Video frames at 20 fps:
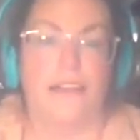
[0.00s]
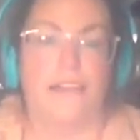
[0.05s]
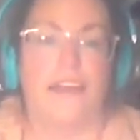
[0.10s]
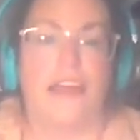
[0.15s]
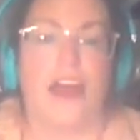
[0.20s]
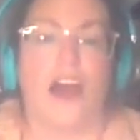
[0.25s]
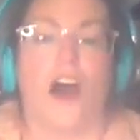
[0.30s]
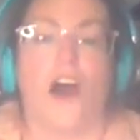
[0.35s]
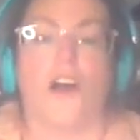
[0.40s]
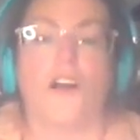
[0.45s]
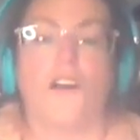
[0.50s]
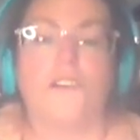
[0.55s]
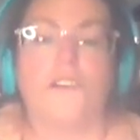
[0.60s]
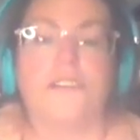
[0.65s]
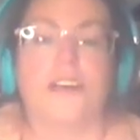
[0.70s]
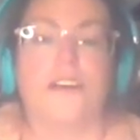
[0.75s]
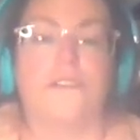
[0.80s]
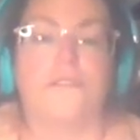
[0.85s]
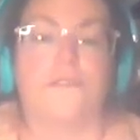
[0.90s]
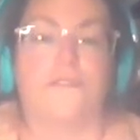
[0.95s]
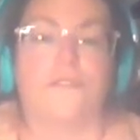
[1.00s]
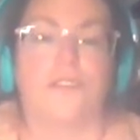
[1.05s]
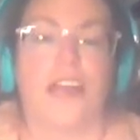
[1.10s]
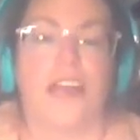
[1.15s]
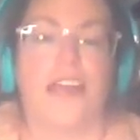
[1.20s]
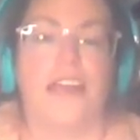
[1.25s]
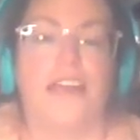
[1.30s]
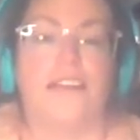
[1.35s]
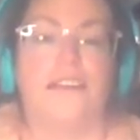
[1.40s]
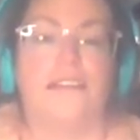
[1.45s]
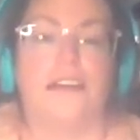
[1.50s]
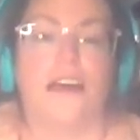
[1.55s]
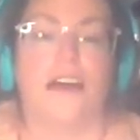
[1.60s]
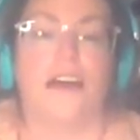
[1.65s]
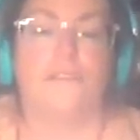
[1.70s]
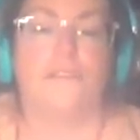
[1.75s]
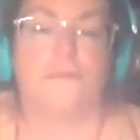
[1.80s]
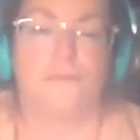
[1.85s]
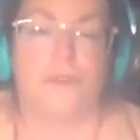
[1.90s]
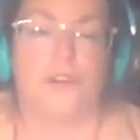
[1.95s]
They aren't afraid
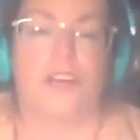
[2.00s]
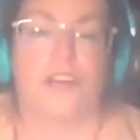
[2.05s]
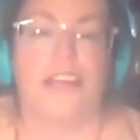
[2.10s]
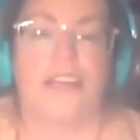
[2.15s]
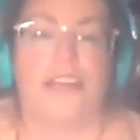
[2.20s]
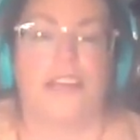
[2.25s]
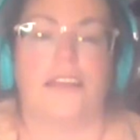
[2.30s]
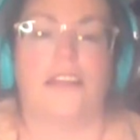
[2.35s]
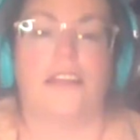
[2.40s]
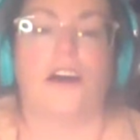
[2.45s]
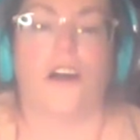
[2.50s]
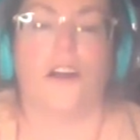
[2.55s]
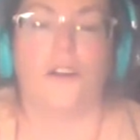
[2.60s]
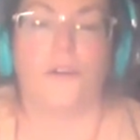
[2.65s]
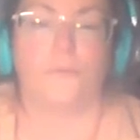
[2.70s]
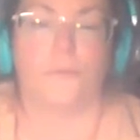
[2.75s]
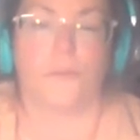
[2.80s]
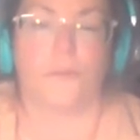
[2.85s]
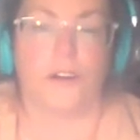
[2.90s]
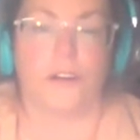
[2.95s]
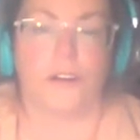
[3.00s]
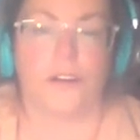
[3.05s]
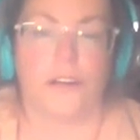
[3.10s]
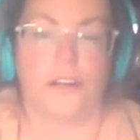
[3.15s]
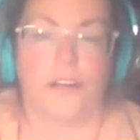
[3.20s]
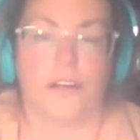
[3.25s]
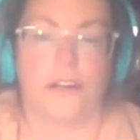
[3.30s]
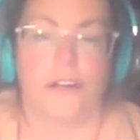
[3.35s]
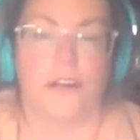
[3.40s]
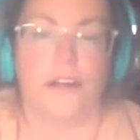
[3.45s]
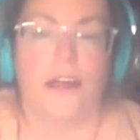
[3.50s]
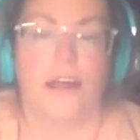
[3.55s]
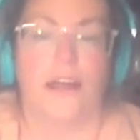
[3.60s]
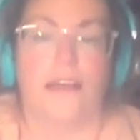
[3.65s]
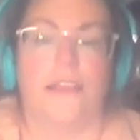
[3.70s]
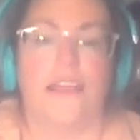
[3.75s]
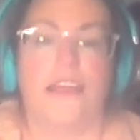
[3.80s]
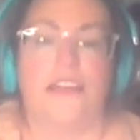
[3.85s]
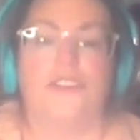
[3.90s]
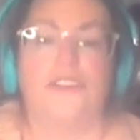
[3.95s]
of putting in the hard work.
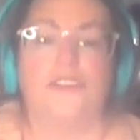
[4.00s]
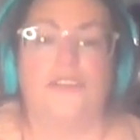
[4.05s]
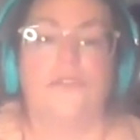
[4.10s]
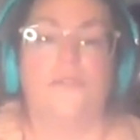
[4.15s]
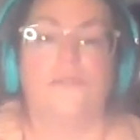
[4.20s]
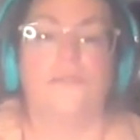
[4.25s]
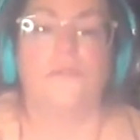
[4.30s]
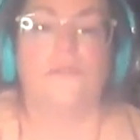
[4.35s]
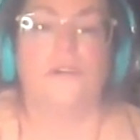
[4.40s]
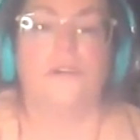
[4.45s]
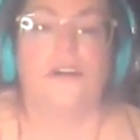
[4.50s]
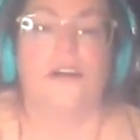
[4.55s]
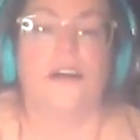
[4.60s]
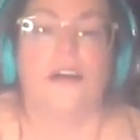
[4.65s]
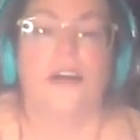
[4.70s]
They do